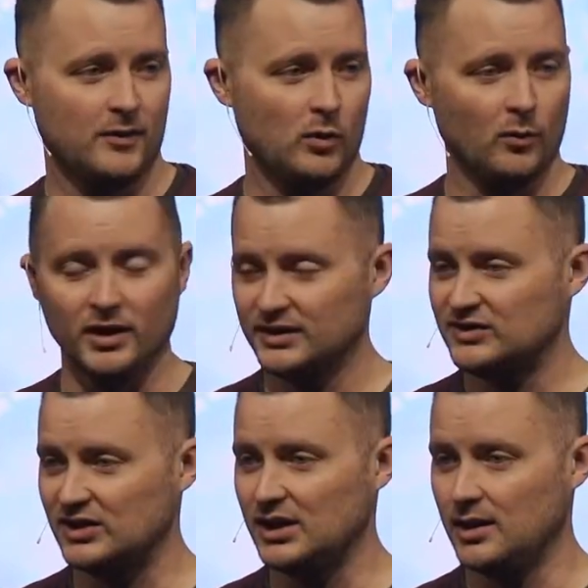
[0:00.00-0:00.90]
And we want to
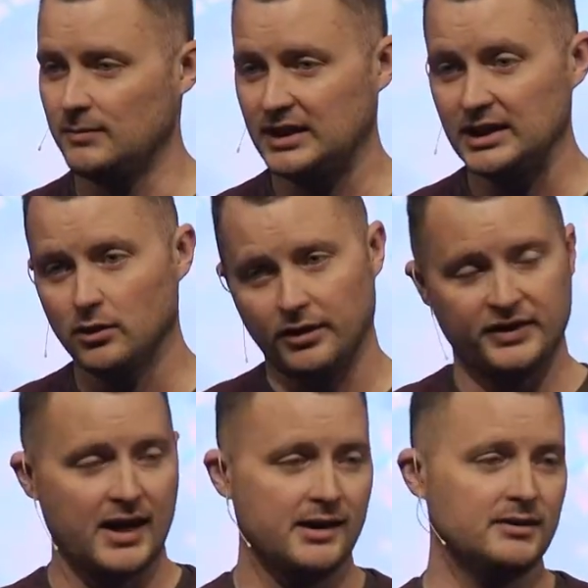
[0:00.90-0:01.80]
see Him heal
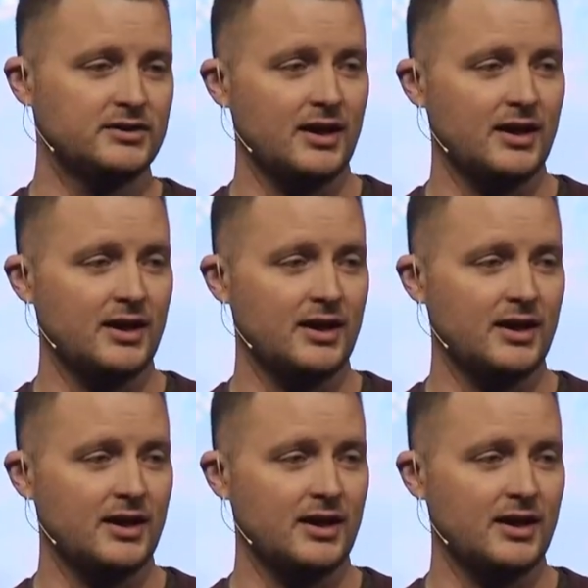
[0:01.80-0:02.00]
things.